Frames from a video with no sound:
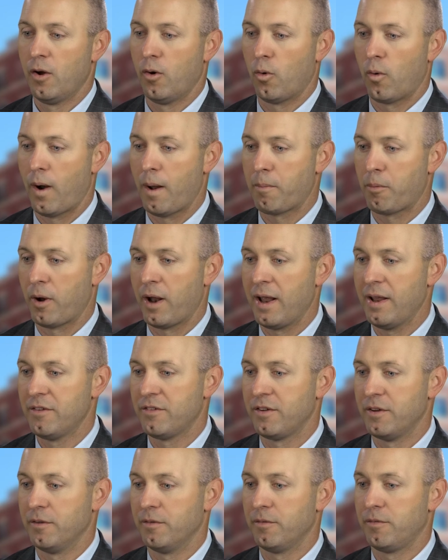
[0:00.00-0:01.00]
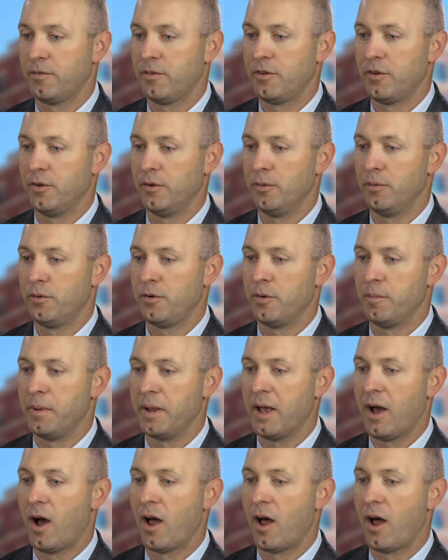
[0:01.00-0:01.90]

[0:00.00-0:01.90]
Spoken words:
or apprehensive to be